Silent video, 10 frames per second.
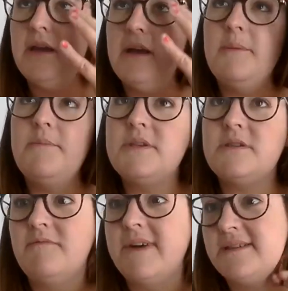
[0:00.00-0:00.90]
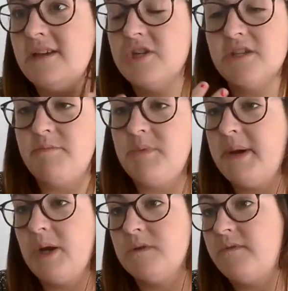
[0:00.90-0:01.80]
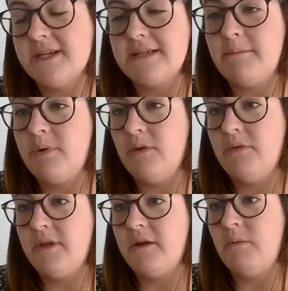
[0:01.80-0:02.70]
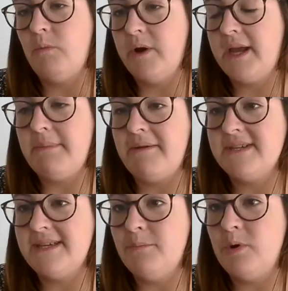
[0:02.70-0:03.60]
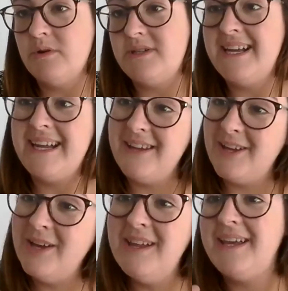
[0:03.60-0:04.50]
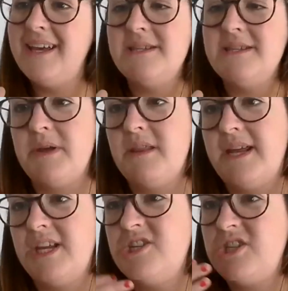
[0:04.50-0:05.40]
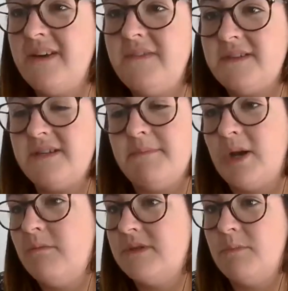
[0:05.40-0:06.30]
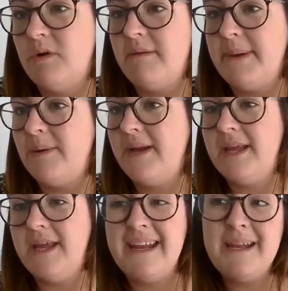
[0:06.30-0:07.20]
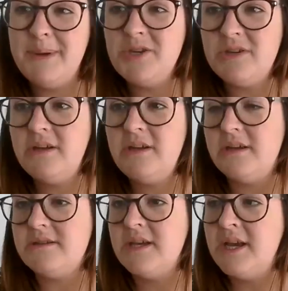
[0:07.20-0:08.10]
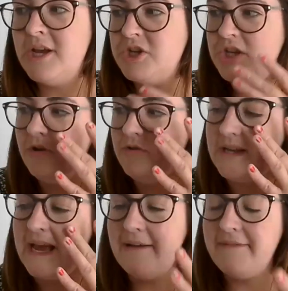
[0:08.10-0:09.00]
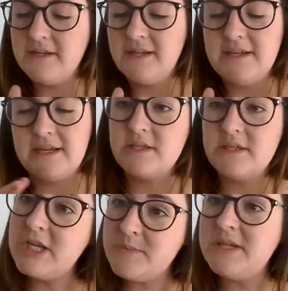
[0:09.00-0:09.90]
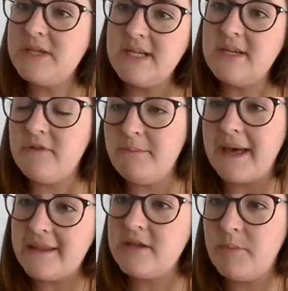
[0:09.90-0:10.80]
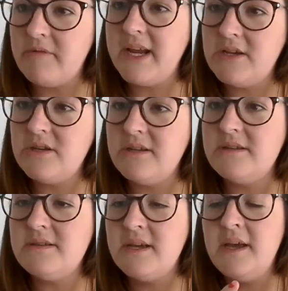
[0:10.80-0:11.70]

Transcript: um, some researchers have proposed, for example, that working memory is important in the early years, but then it shifts and becomes more about in- inhibition as children have to like switch between different maths operations.